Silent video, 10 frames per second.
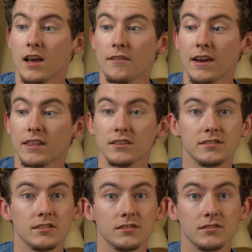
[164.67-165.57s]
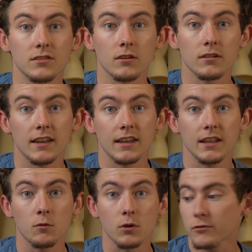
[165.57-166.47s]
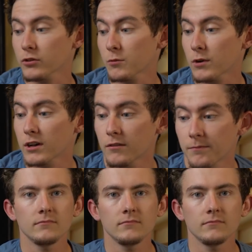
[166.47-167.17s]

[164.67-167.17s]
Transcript: I've had this since the start and they work really well.